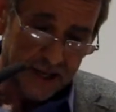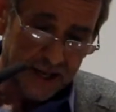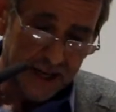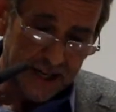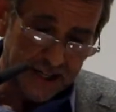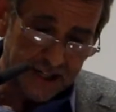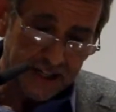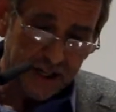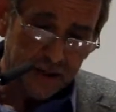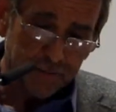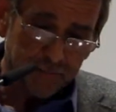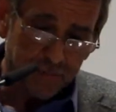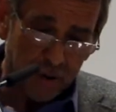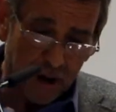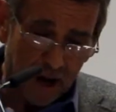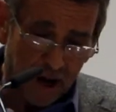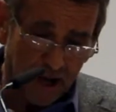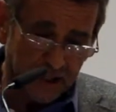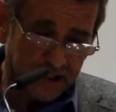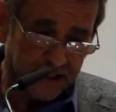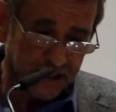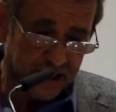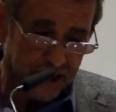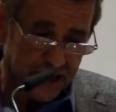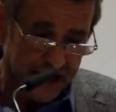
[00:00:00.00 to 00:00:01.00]
is in
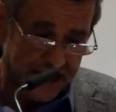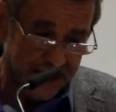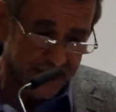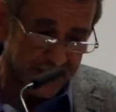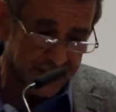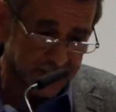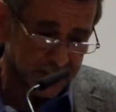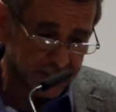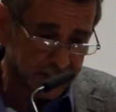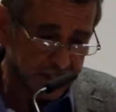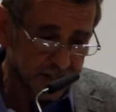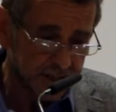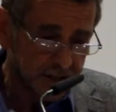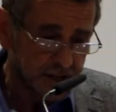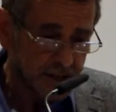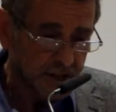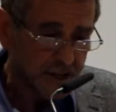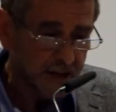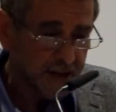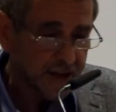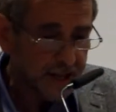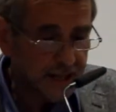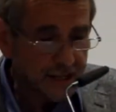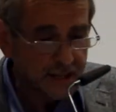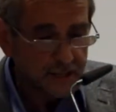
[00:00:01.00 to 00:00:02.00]
part at least
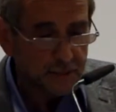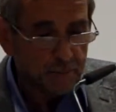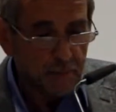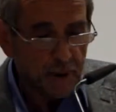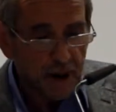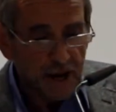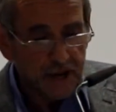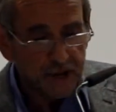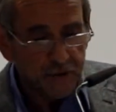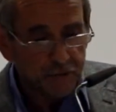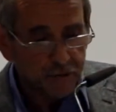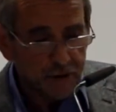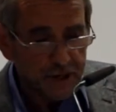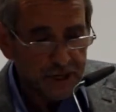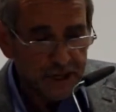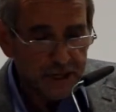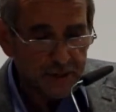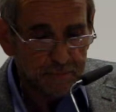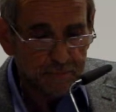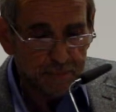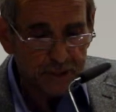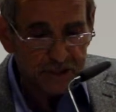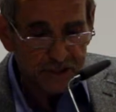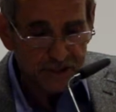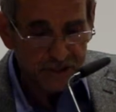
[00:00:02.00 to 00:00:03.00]
in the mind
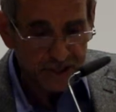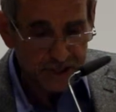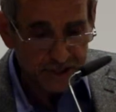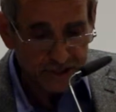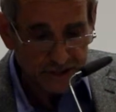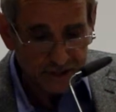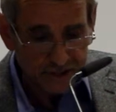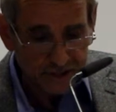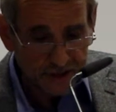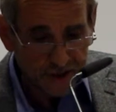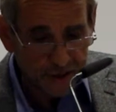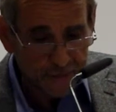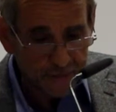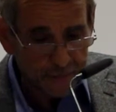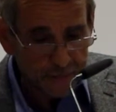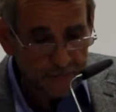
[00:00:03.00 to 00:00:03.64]
reading business.